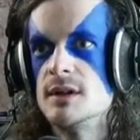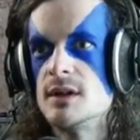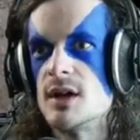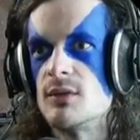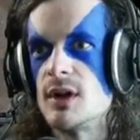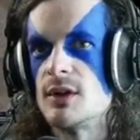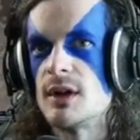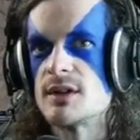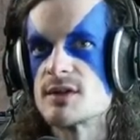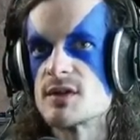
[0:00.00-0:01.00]
And Reynor
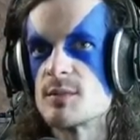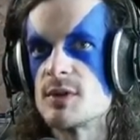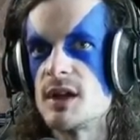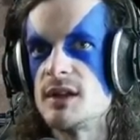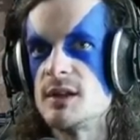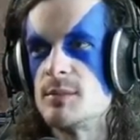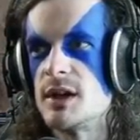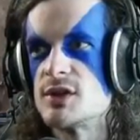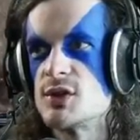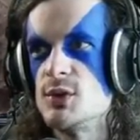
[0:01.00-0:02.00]
has the supply lead by
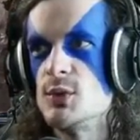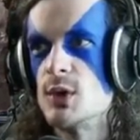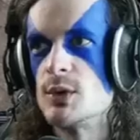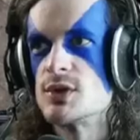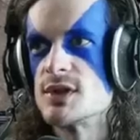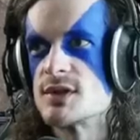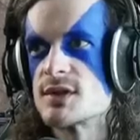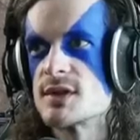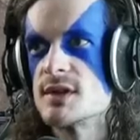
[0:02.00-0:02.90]
two roaches.